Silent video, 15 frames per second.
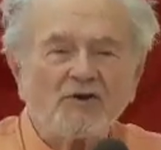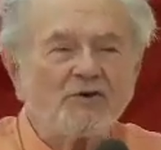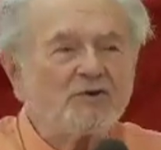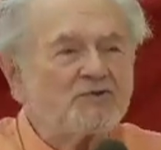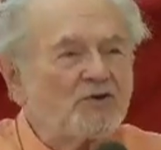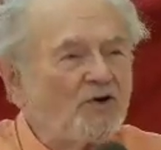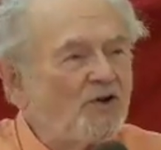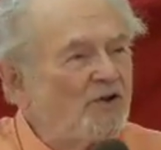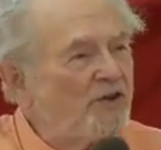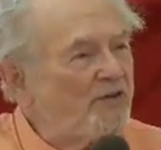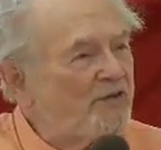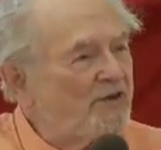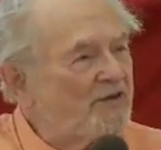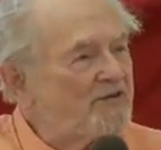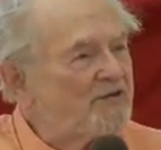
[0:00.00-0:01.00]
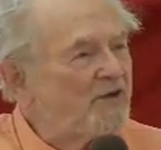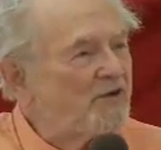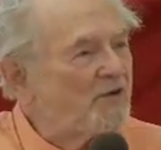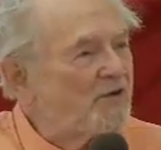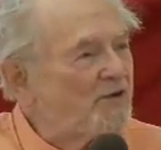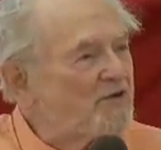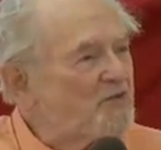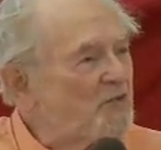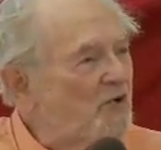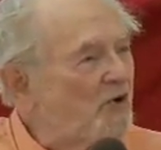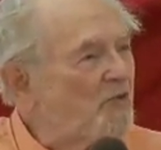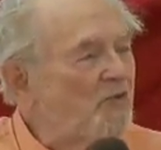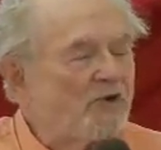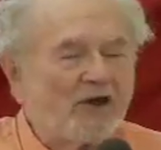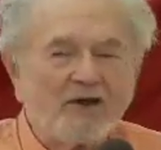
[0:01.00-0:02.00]
Lewis all the things that this
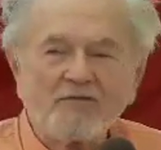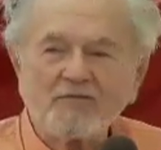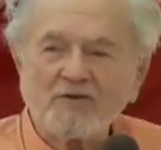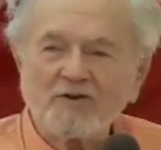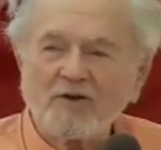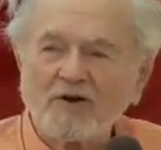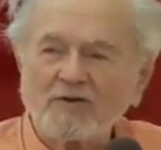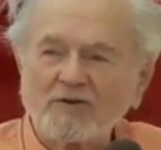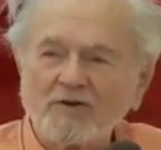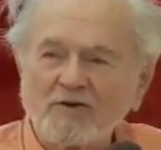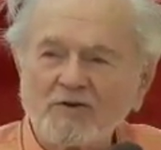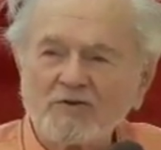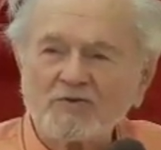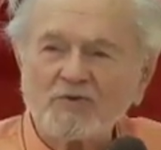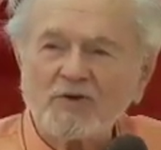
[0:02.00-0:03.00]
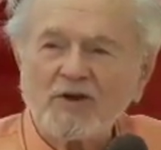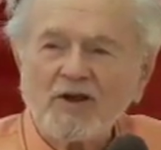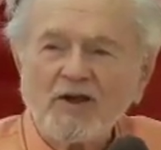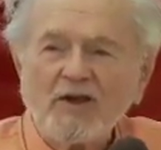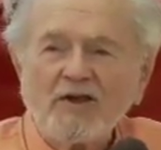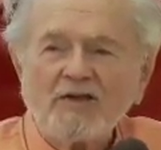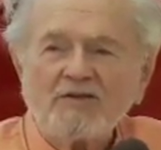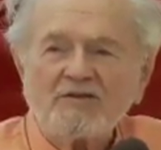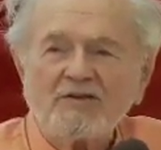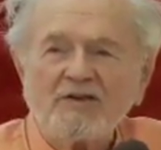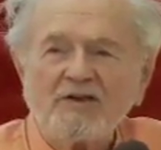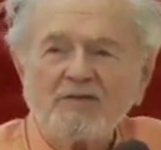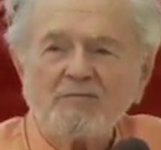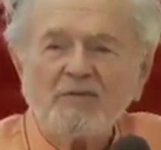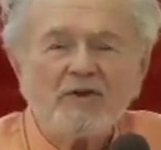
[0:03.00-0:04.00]
work would have, and Dr. Lewis would
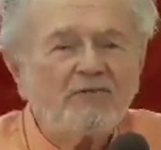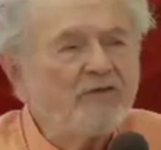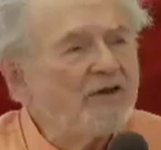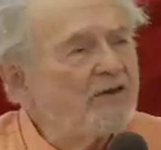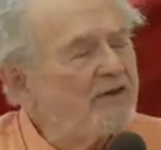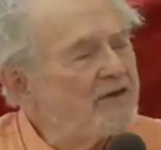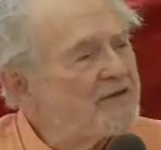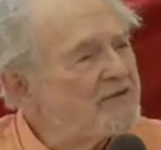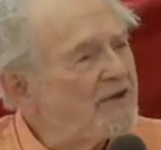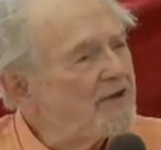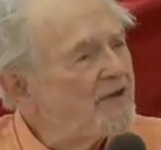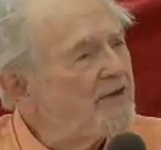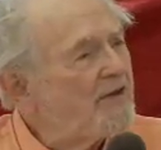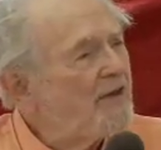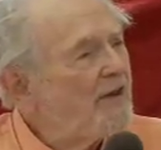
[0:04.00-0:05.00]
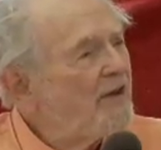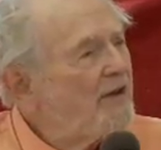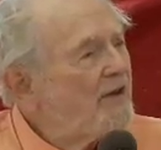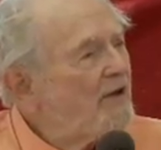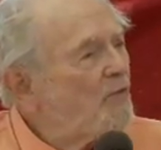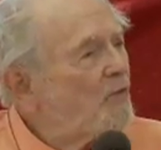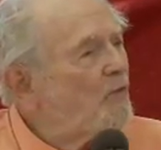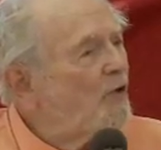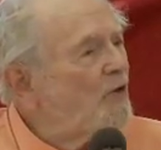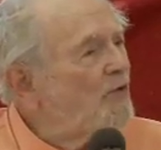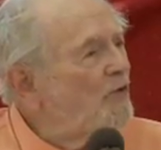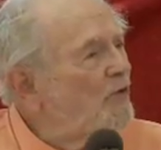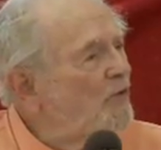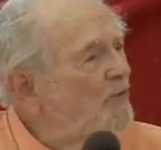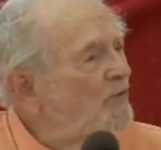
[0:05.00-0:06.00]
see him living in this little
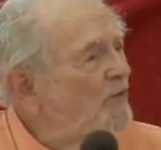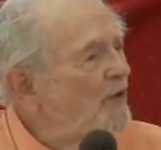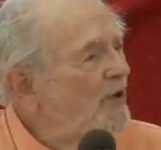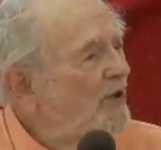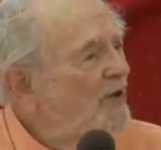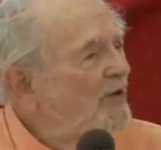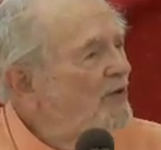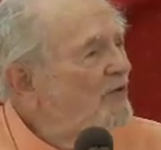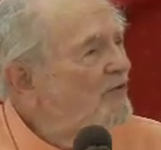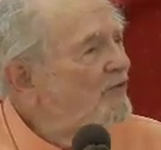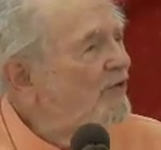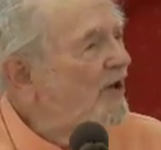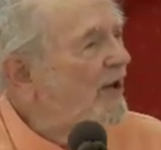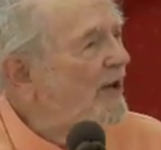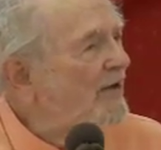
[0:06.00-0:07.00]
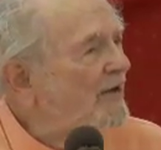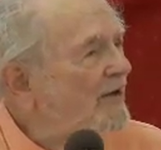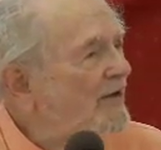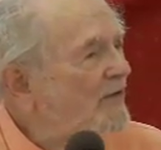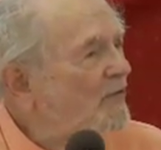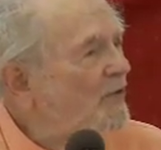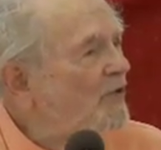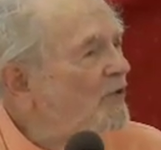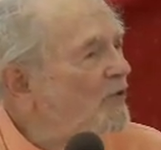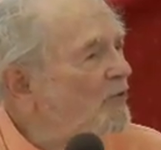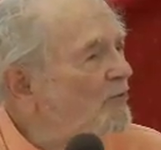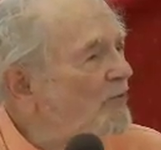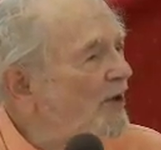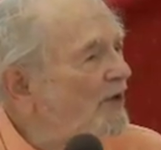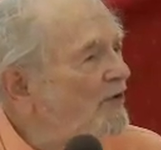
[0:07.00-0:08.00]
one-room flat,
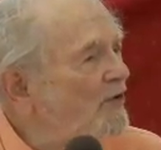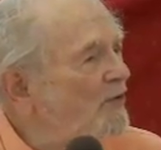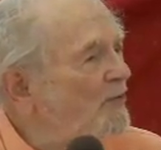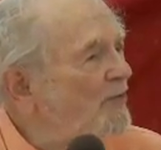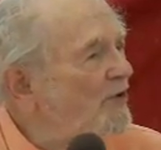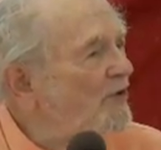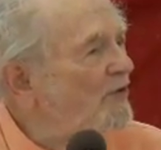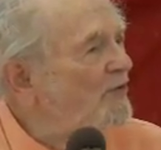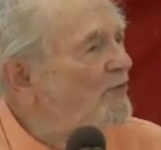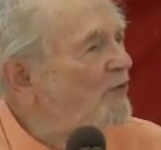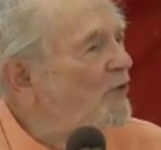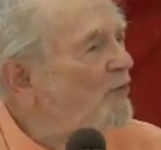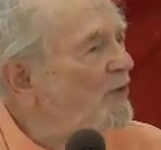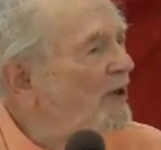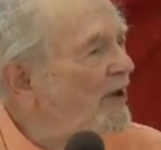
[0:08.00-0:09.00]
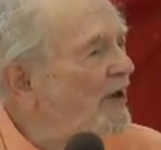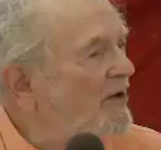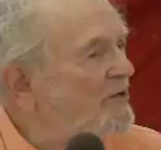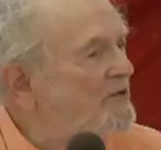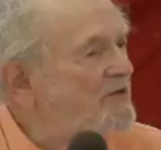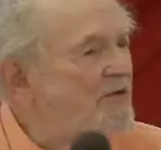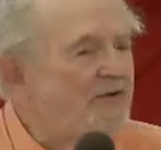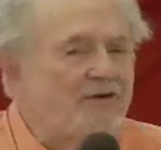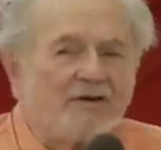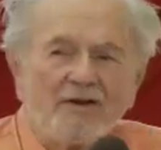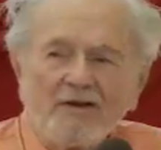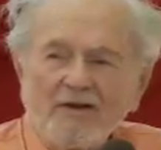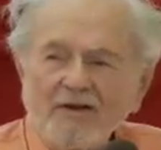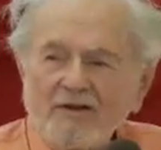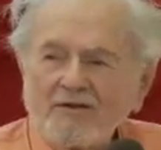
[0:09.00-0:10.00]
one-room bedroom in a rooming house in
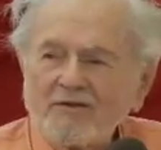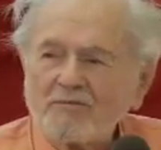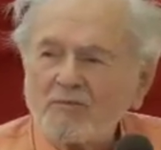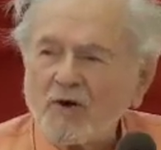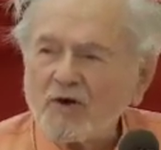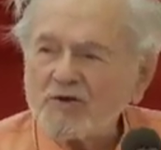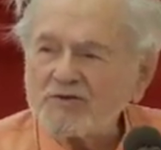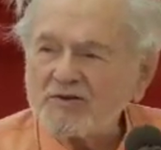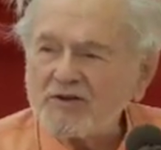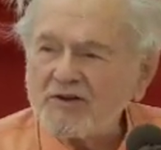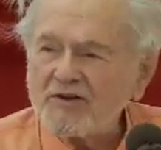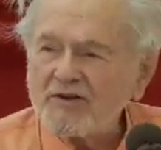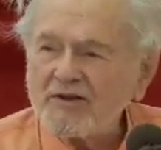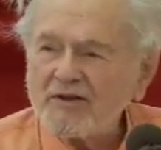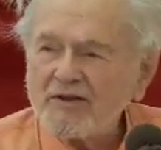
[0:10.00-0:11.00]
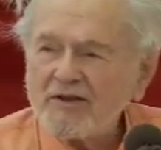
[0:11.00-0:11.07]
Boston.